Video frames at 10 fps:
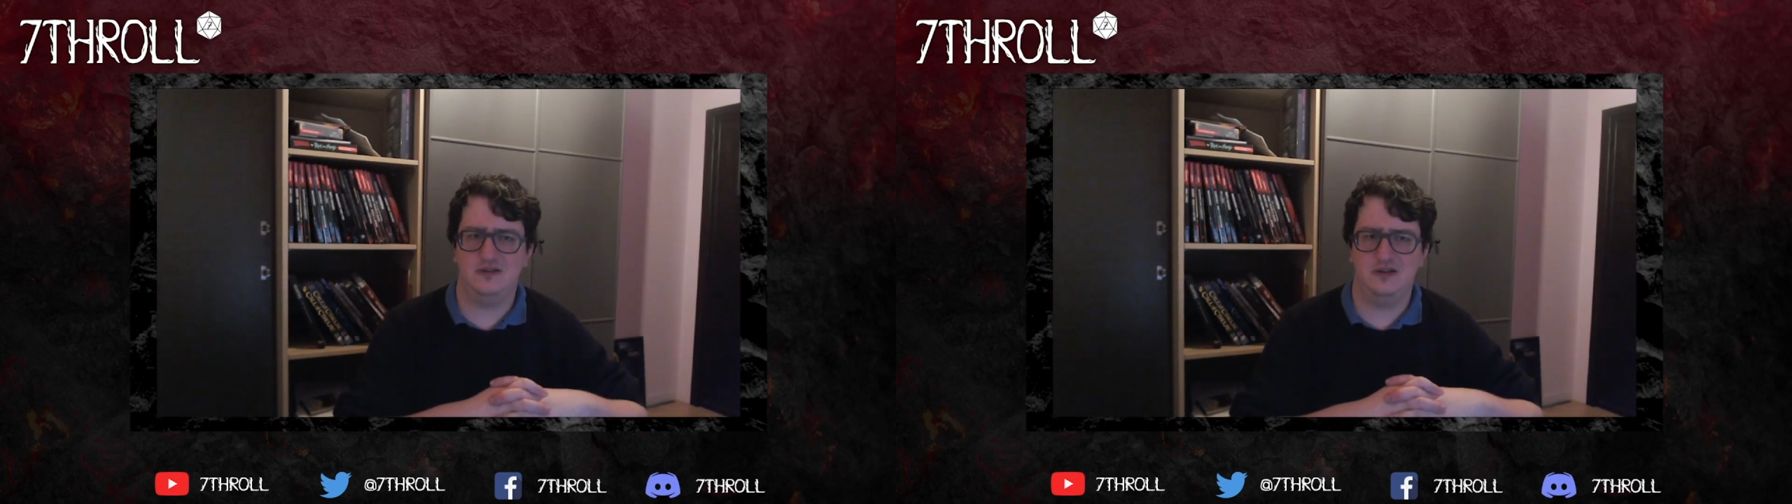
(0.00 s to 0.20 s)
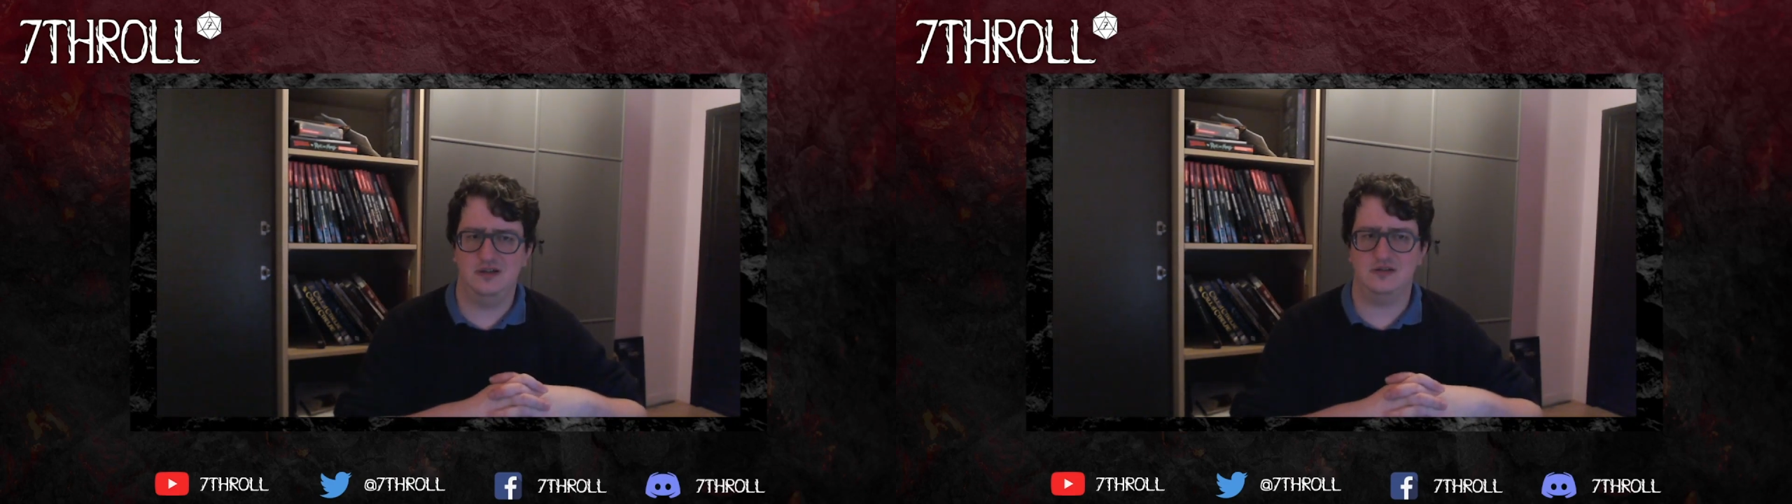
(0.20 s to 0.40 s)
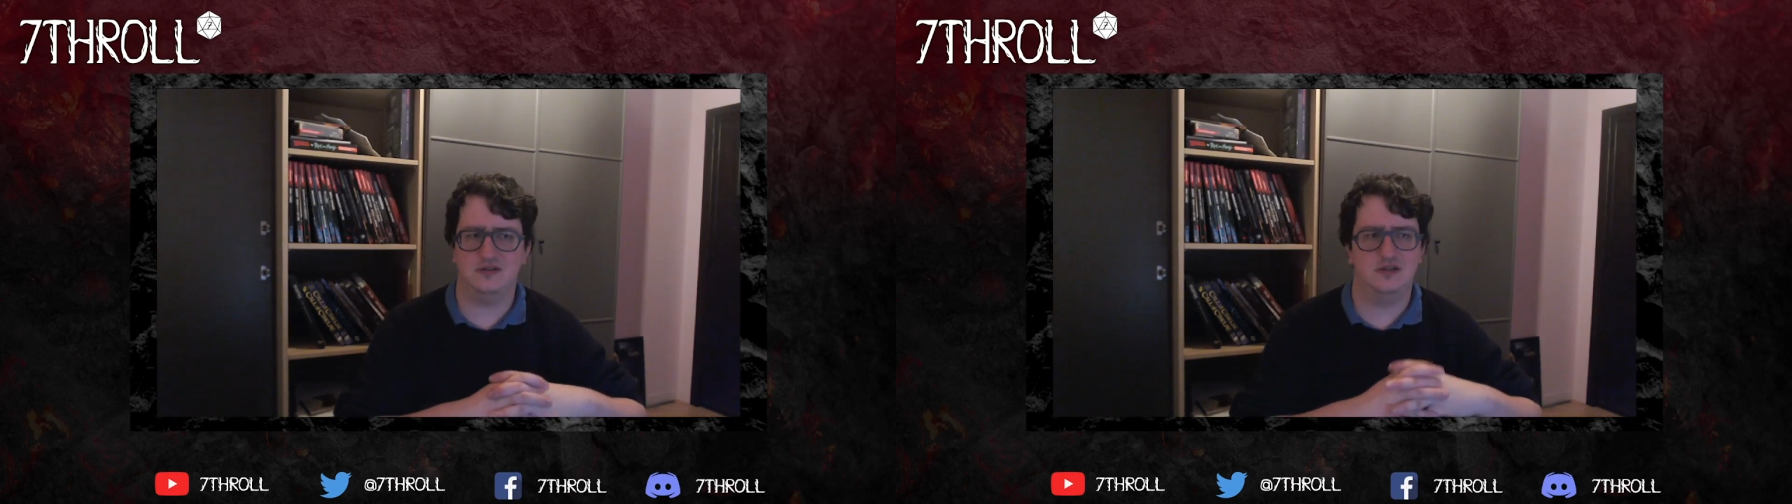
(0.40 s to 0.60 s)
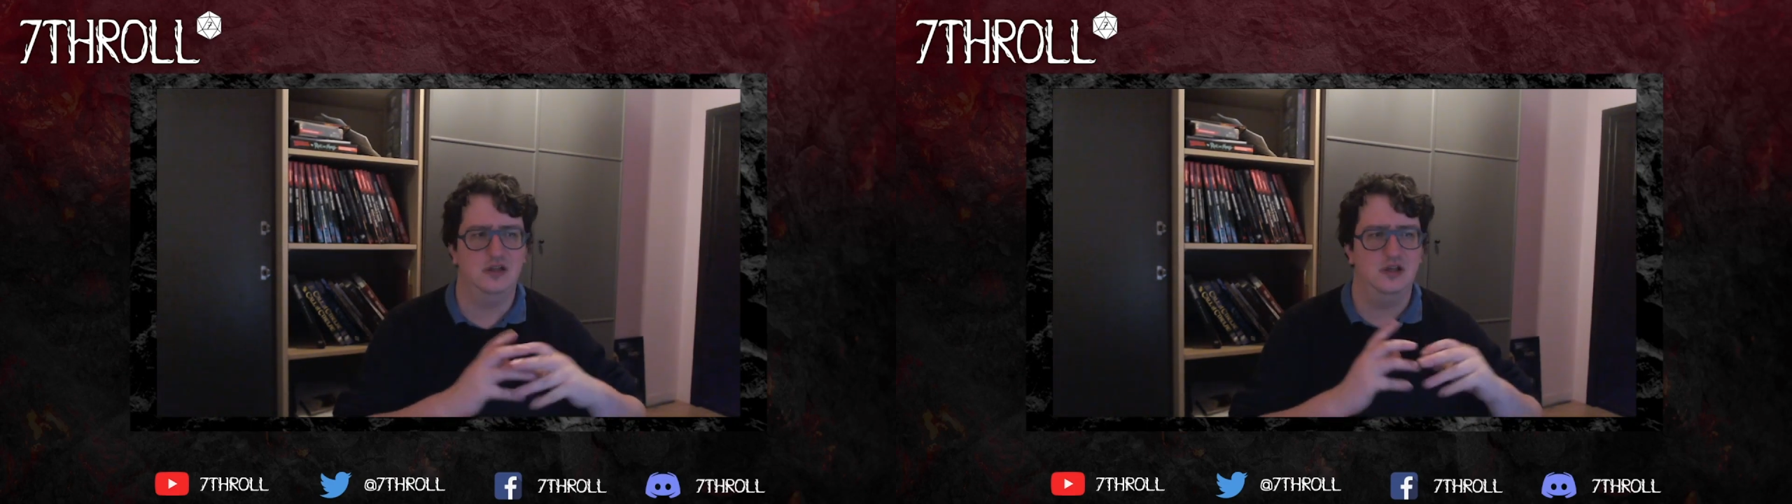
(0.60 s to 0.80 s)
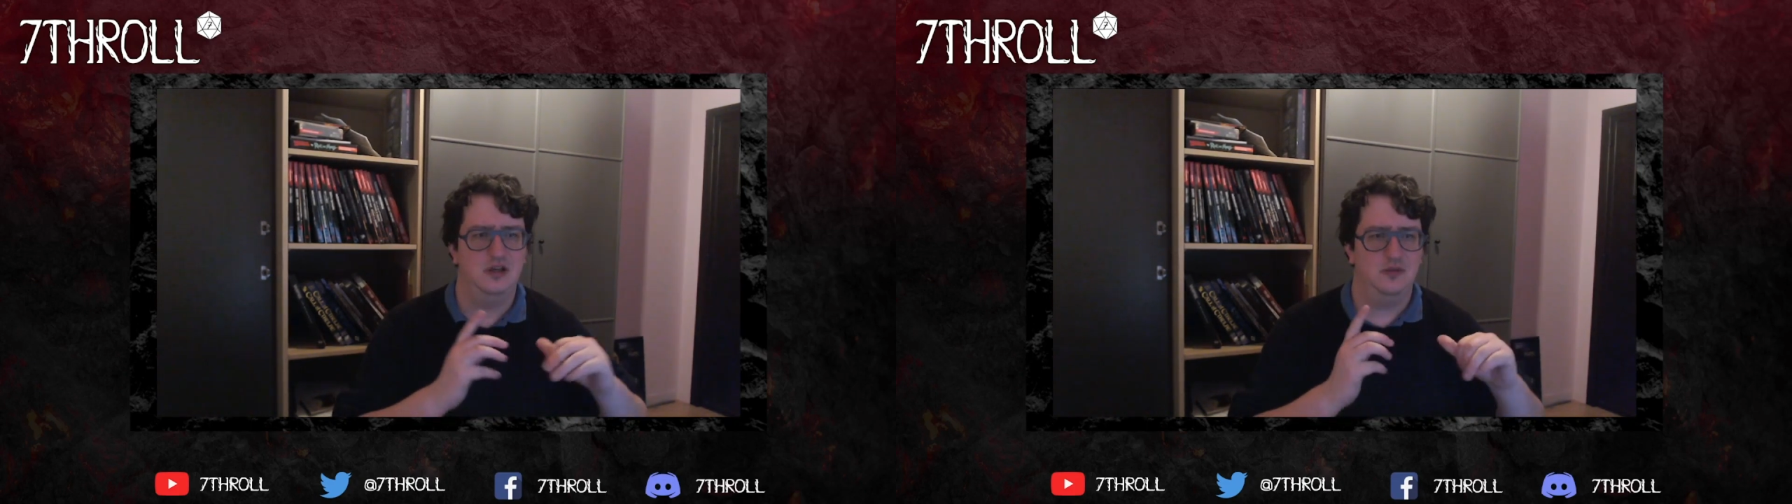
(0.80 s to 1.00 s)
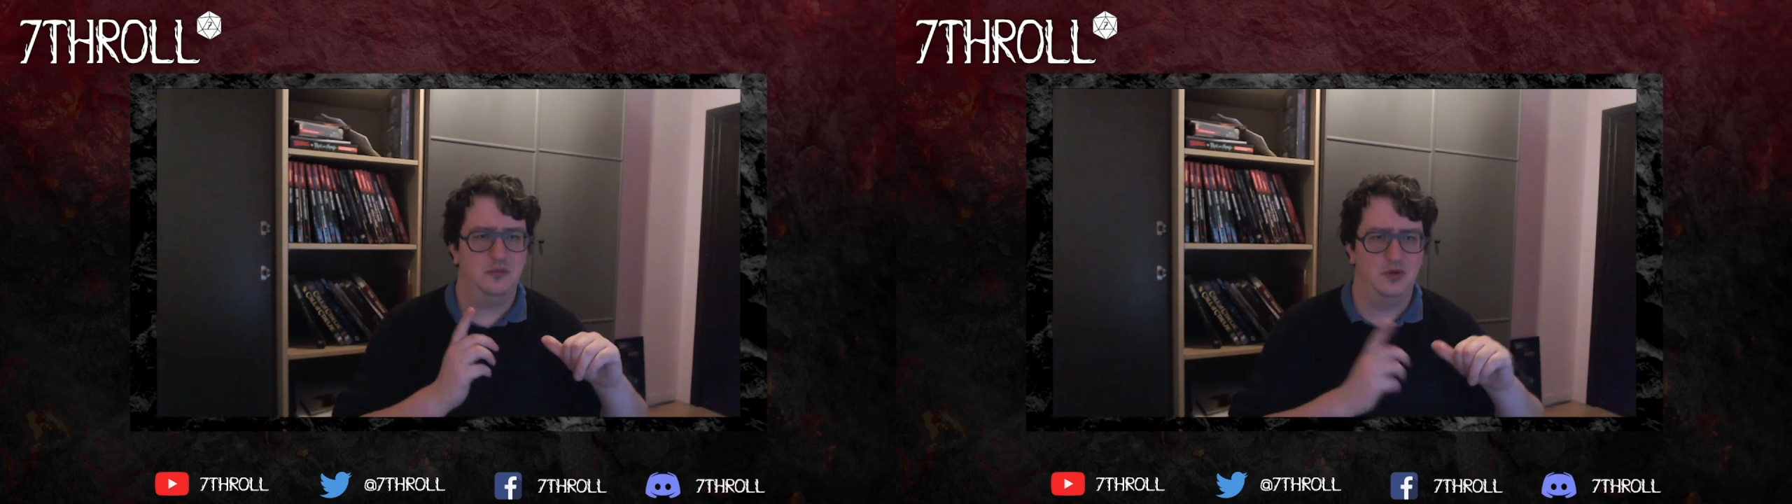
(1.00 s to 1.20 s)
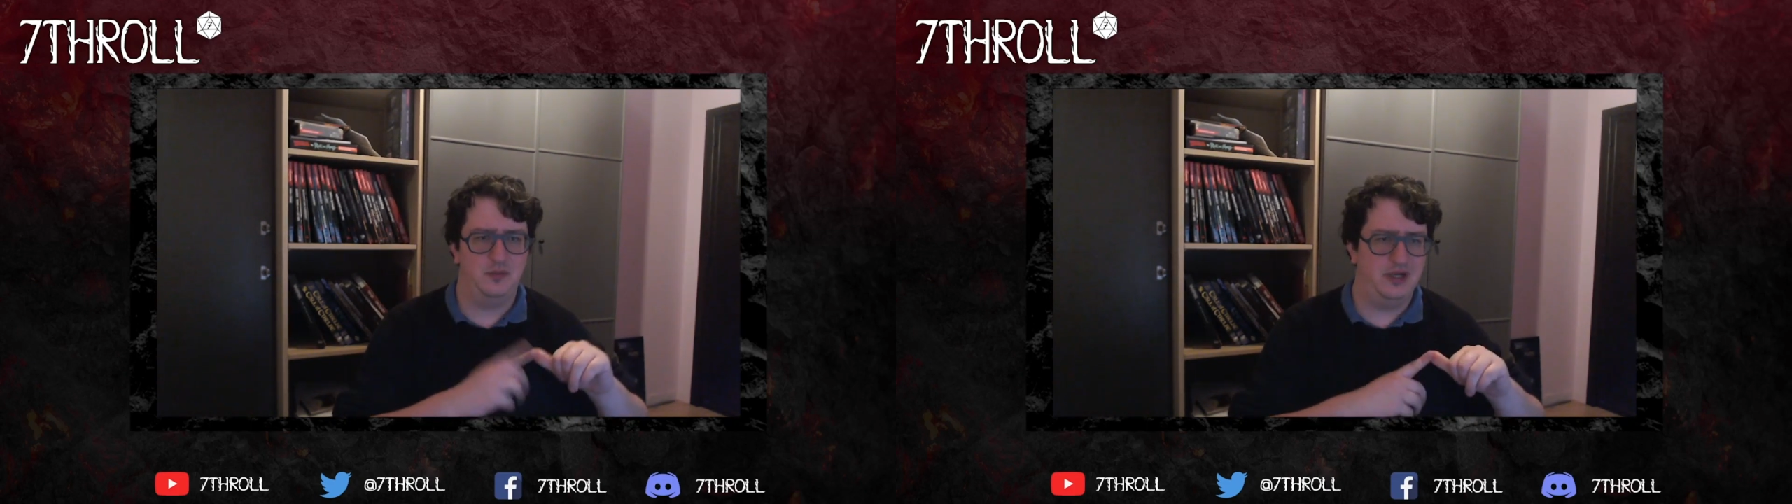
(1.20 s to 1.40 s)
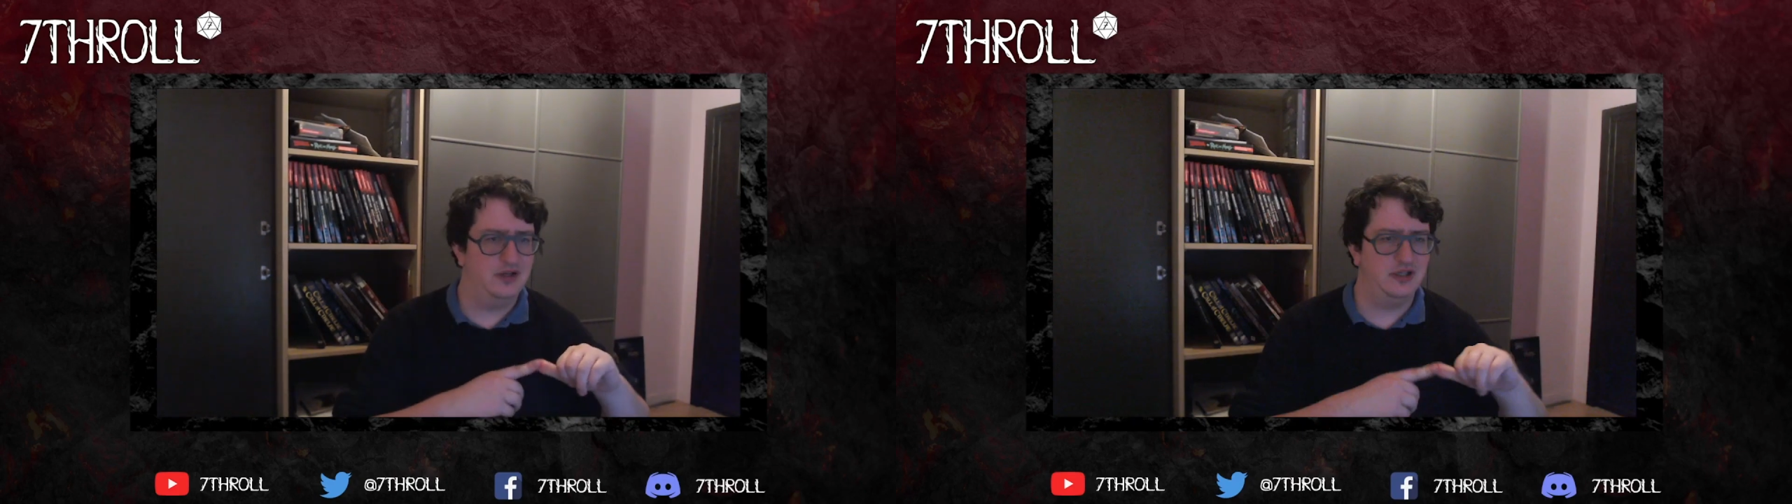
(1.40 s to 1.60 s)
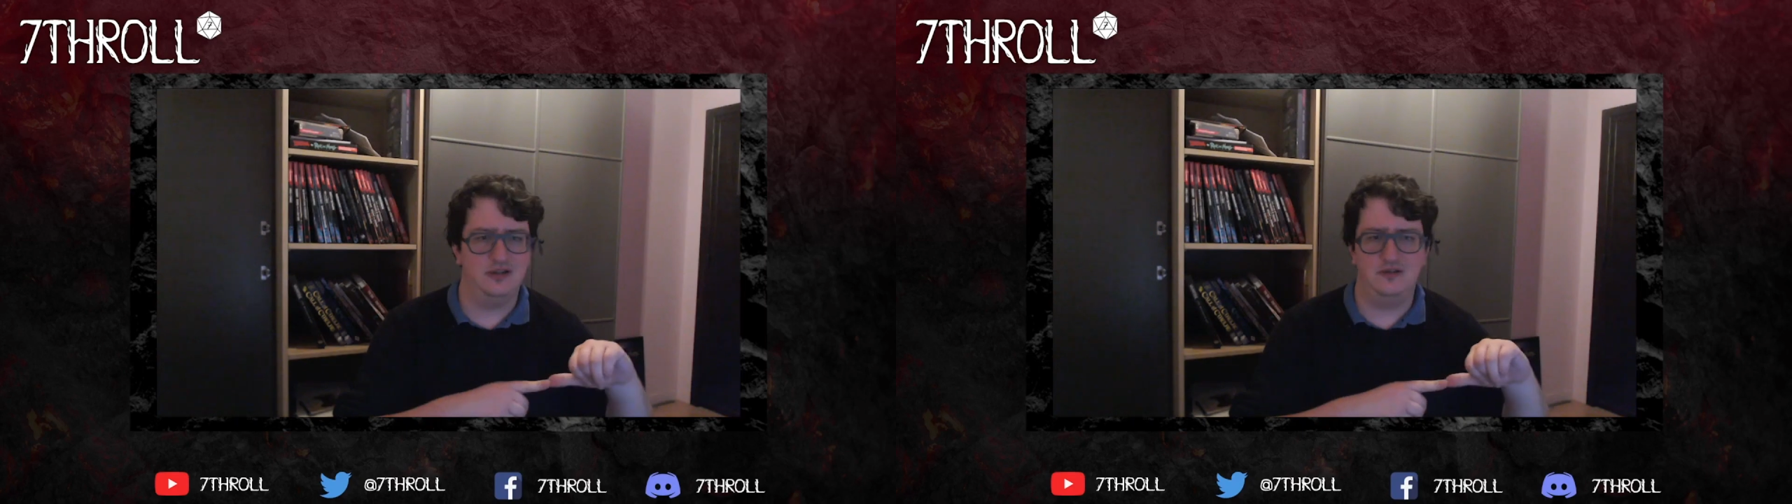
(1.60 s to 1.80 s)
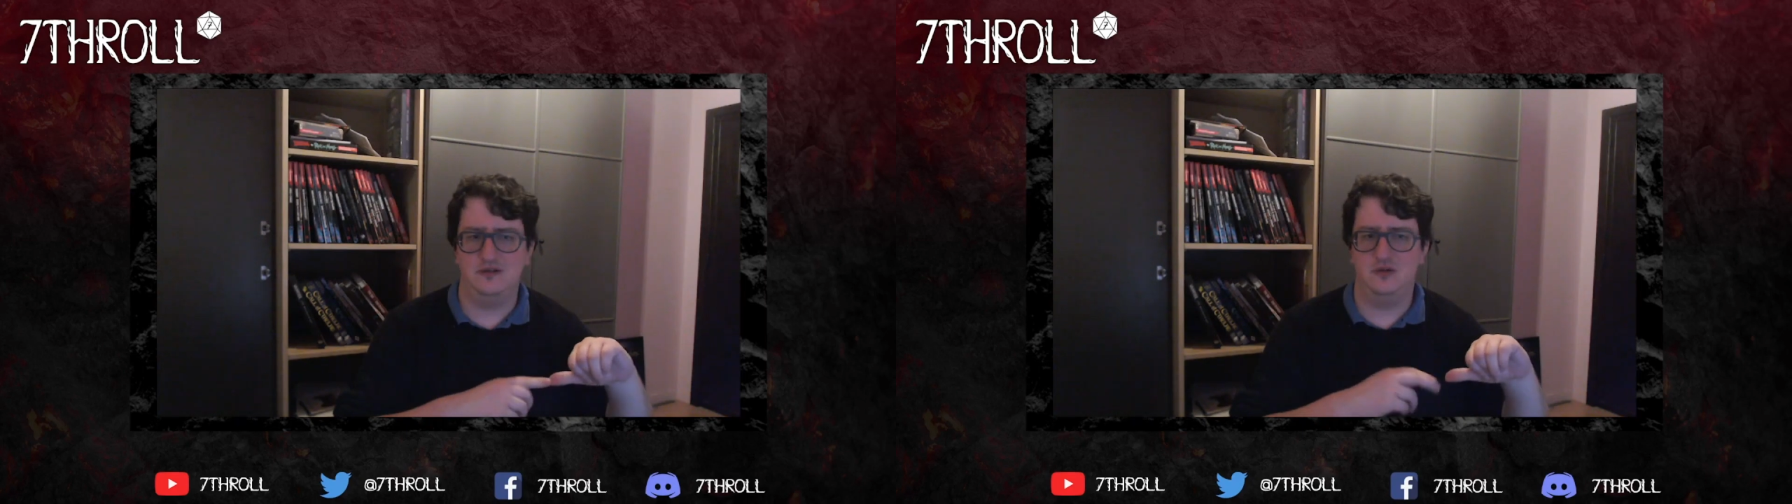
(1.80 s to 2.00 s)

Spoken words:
There's Barbarian,